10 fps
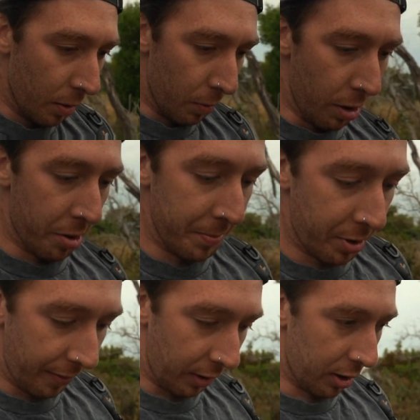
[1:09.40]
Welcome
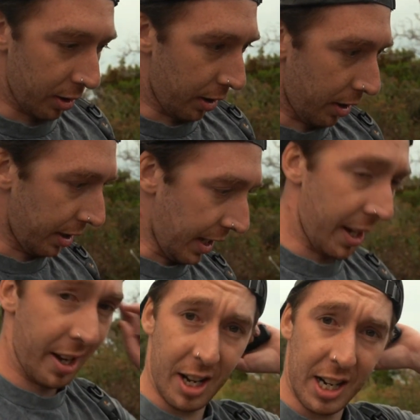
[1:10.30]
to the vlog. Thank
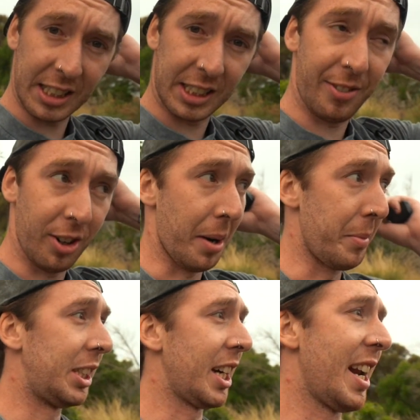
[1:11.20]
you guys for
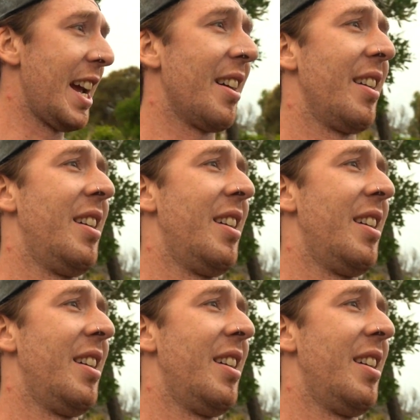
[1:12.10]
coming to check it out.